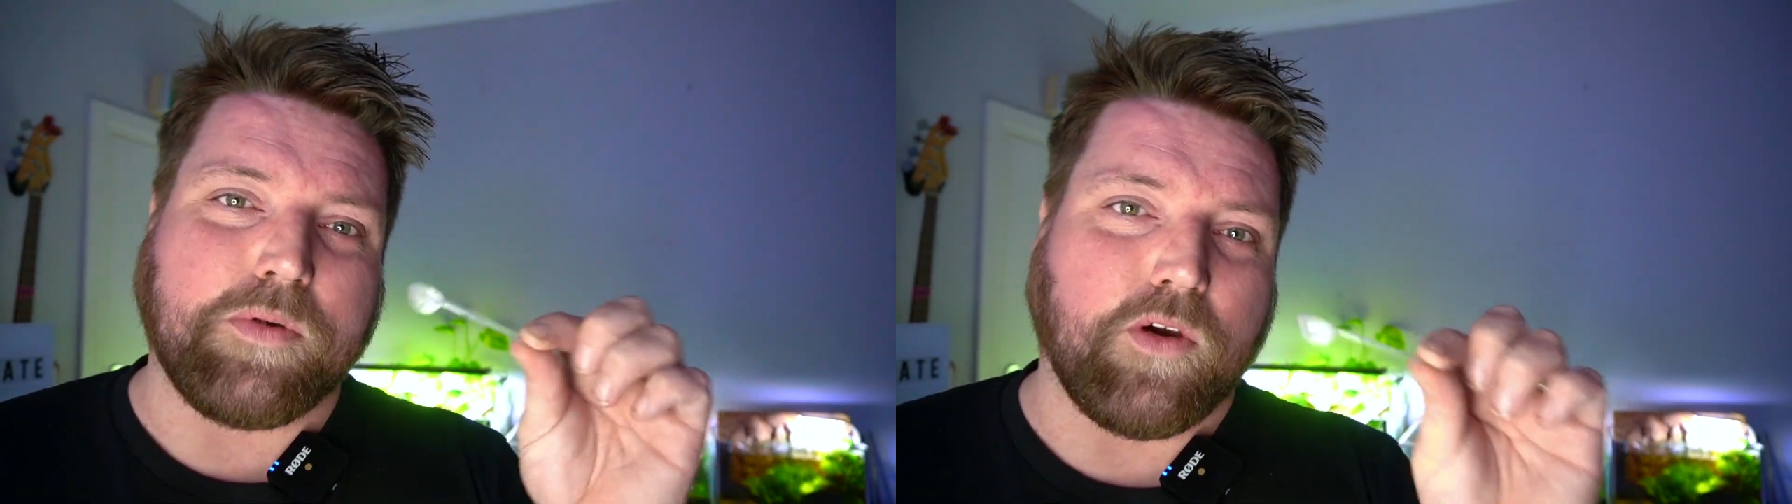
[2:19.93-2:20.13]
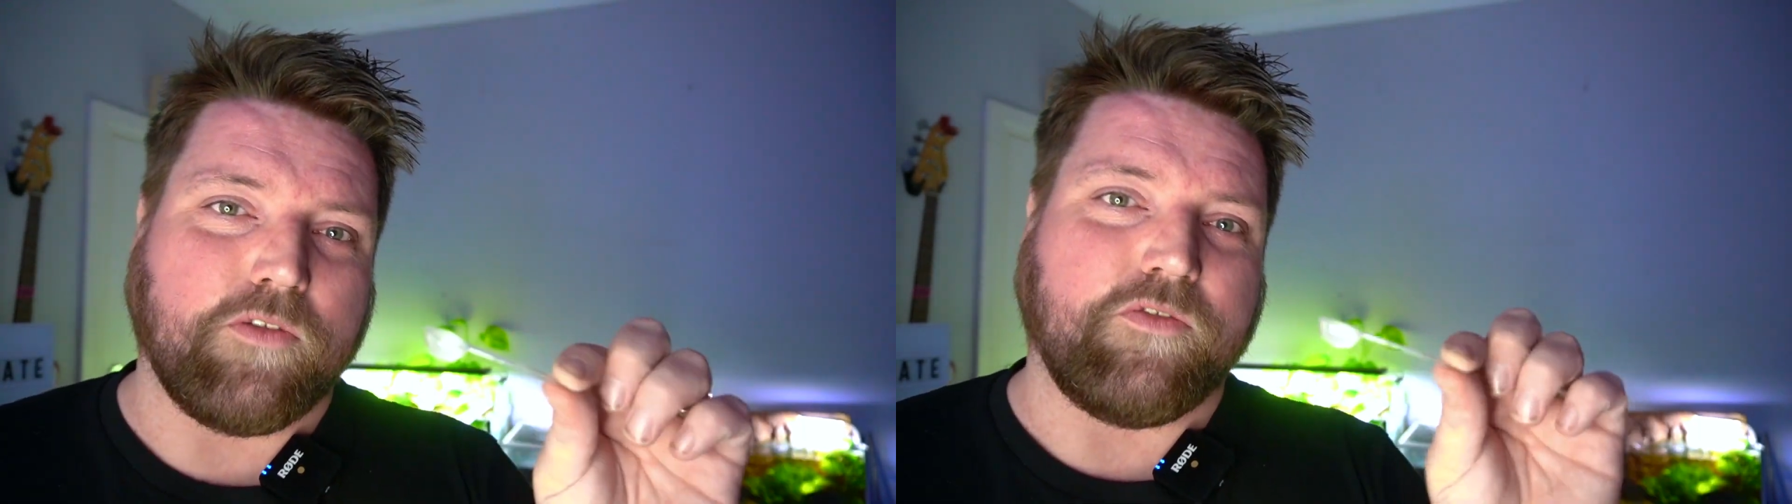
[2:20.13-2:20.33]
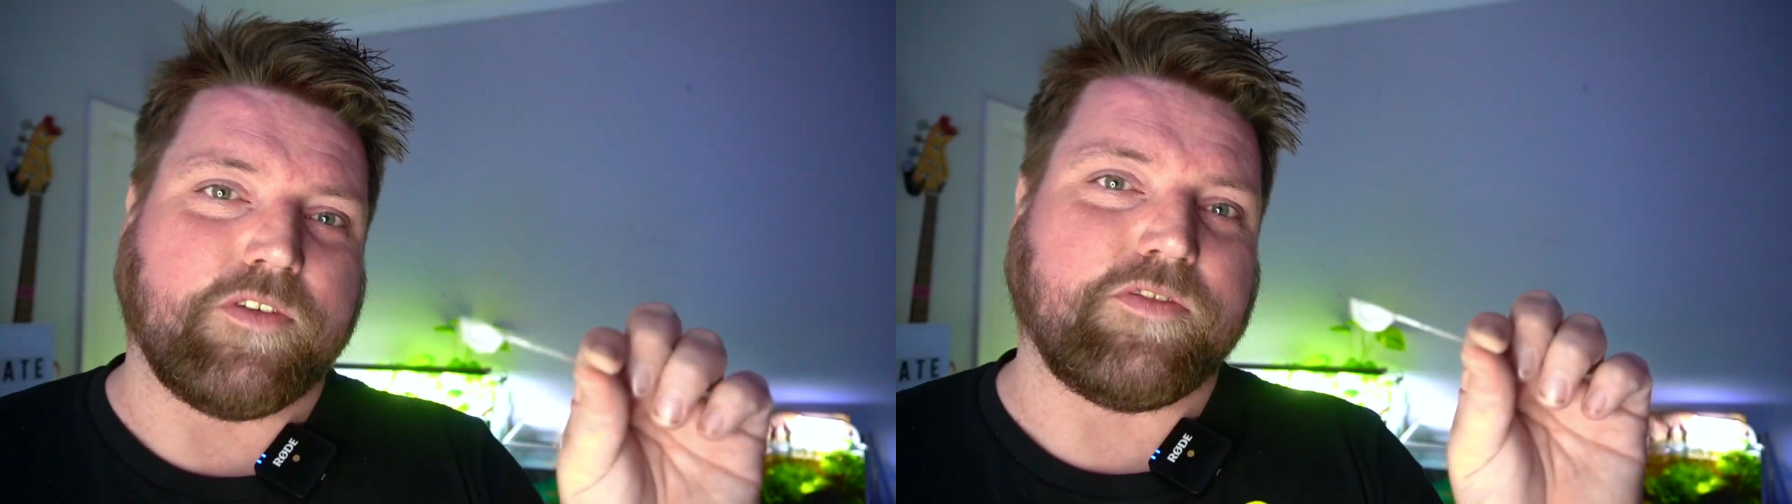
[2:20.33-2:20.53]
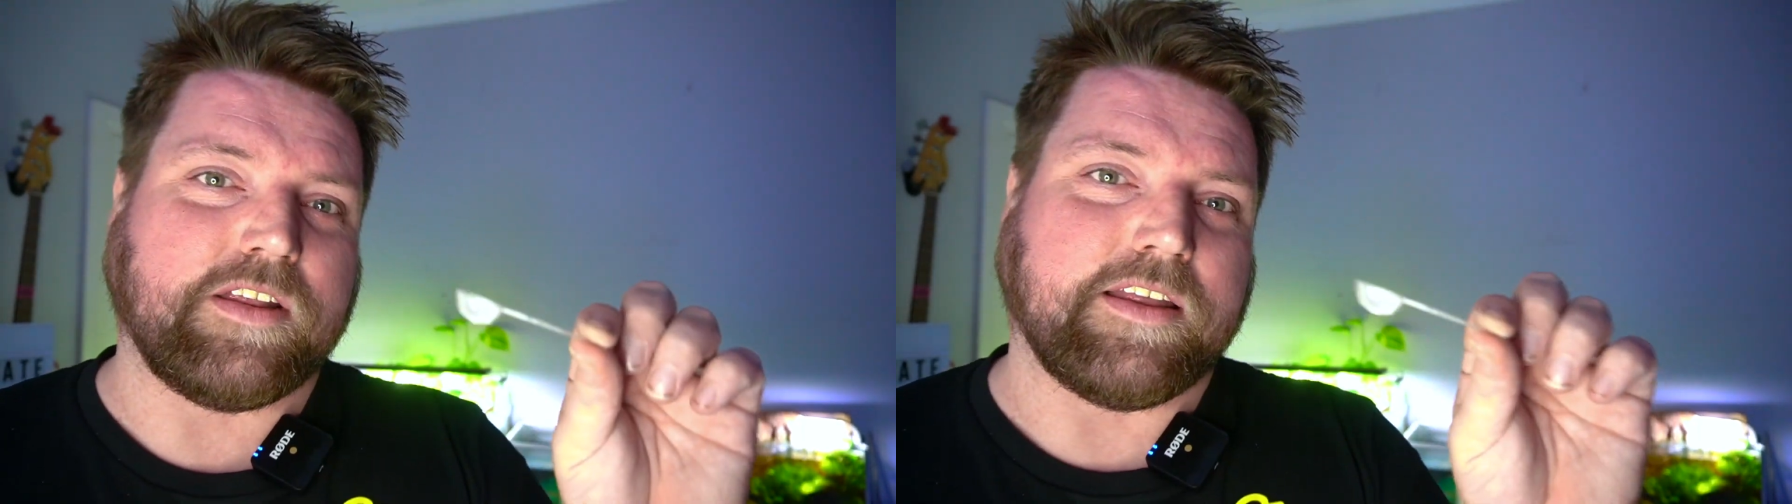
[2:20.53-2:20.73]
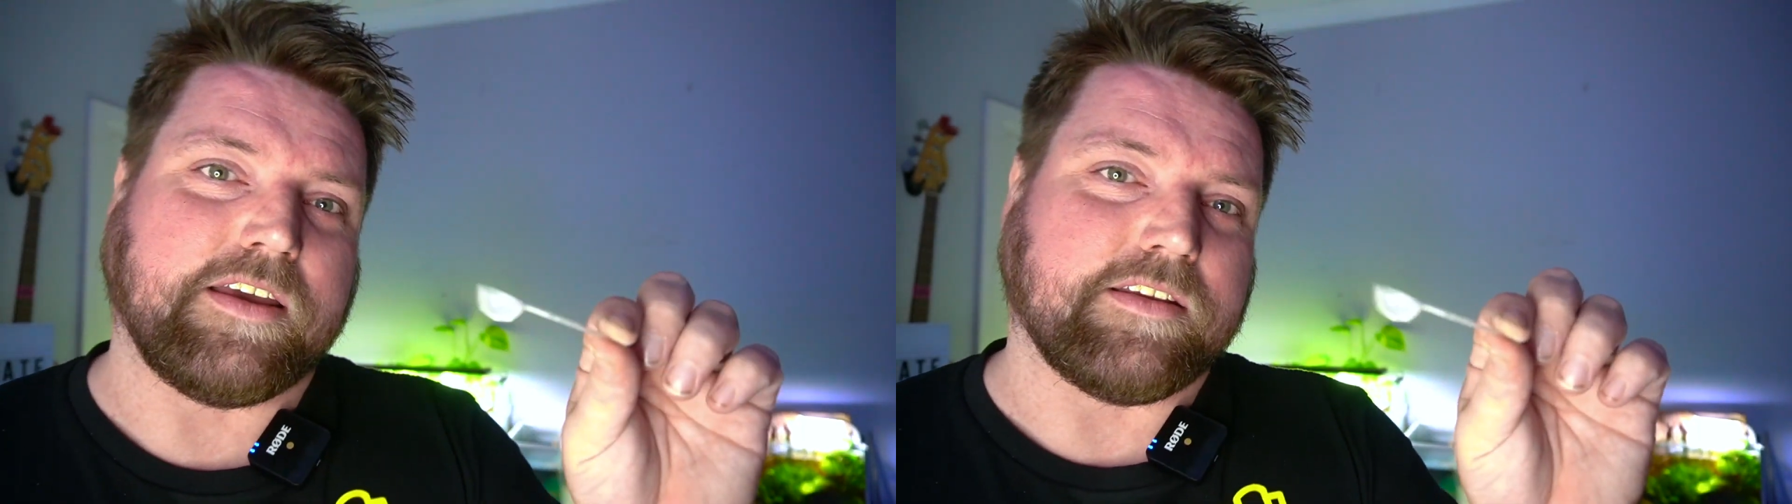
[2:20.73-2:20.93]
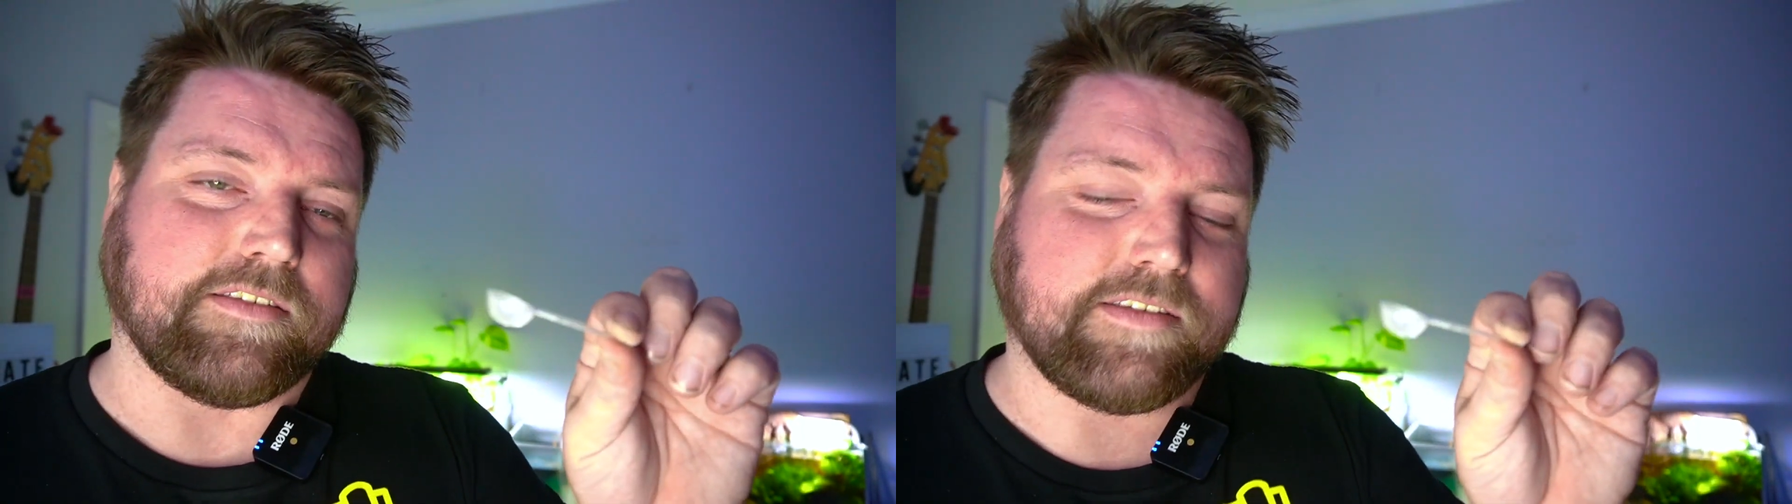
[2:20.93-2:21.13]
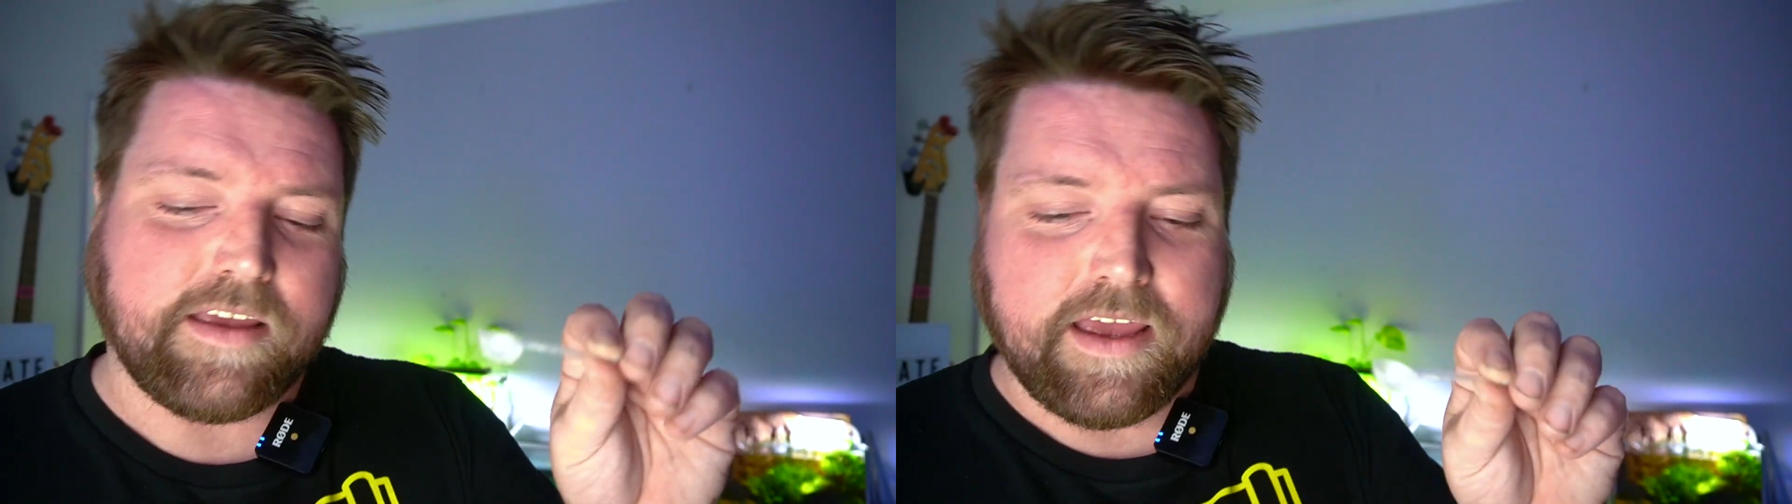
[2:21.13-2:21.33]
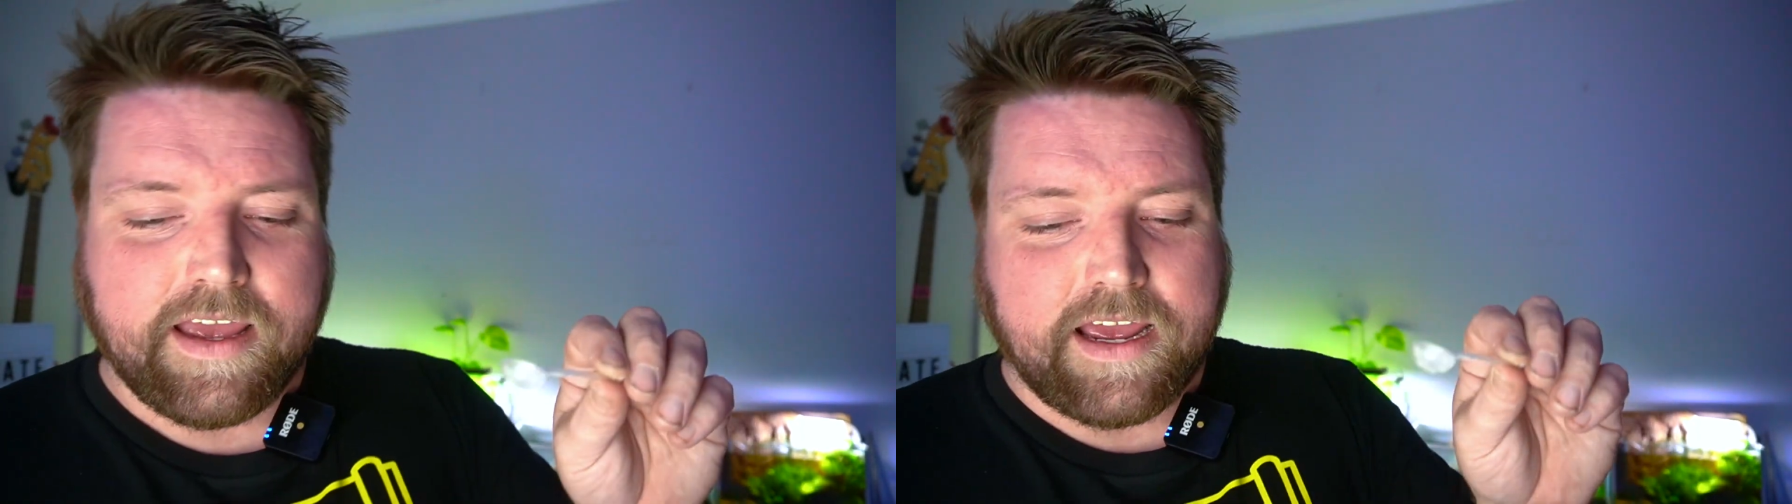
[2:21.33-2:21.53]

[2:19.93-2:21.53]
per 50 liters.